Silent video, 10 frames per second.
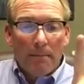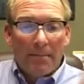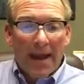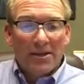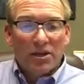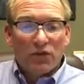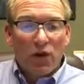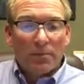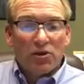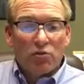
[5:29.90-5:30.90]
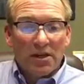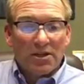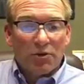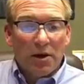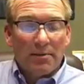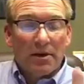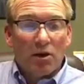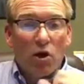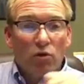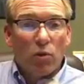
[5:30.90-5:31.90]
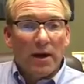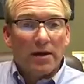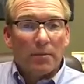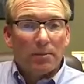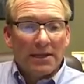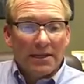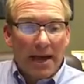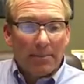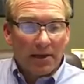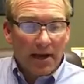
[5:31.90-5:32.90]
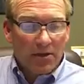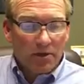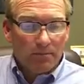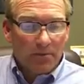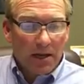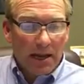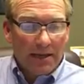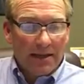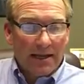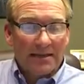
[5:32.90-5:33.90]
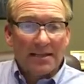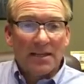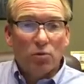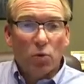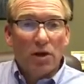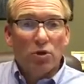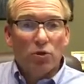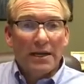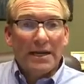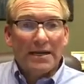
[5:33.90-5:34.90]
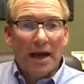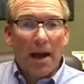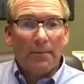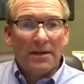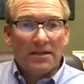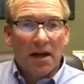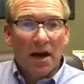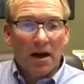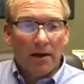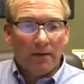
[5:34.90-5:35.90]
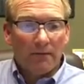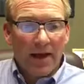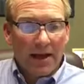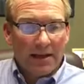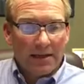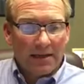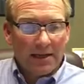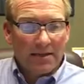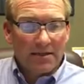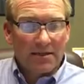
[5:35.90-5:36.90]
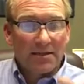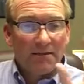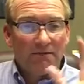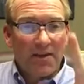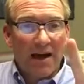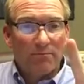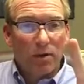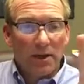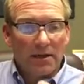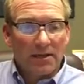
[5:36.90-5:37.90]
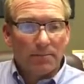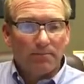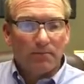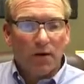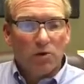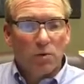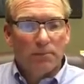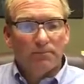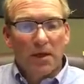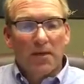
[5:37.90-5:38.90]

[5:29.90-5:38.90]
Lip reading: pages from the trust agreement along the way to complete the application." And then it says, "We'll need copies of," and it lists five bullets. First one,